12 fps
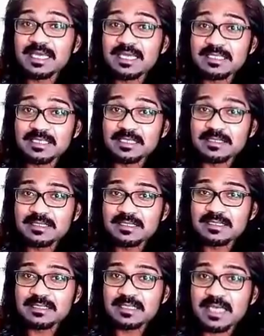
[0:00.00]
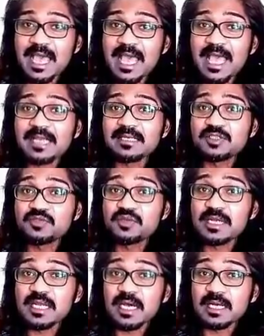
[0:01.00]
Indians and
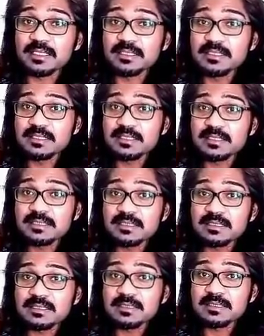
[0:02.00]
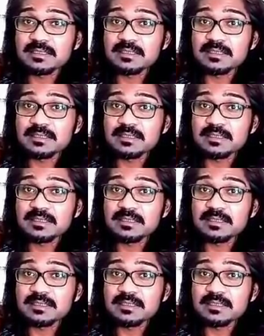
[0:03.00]
Sri Lankans